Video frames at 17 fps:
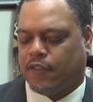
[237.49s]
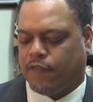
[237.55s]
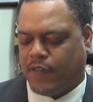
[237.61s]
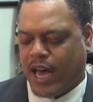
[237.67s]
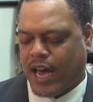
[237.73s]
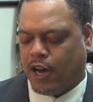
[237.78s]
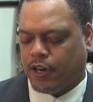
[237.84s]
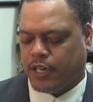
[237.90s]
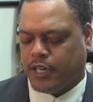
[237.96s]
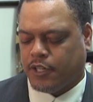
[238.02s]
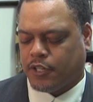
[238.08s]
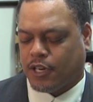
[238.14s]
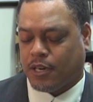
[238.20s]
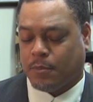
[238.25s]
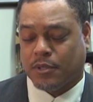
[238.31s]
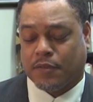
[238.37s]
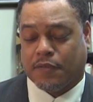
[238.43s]
valid in
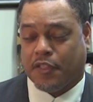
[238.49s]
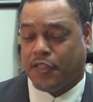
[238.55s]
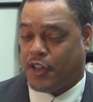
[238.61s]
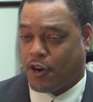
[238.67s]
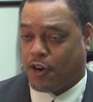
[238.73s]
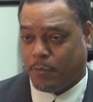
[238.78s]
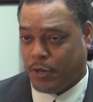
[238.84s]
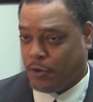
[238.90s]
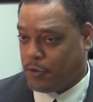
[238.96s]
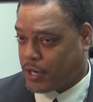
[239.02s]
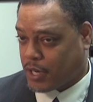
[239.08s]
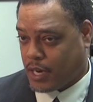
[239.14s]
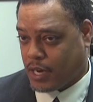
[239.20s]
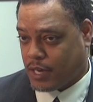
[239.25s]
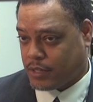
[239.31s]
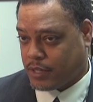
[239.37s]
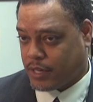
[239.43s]
terms of a therapeutic
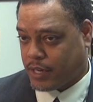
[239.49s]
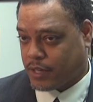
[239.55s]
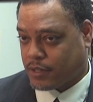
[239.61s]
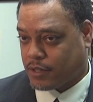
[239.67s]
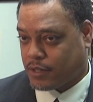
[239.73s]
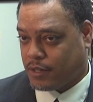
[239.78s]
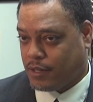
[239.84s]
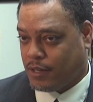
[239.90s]
context,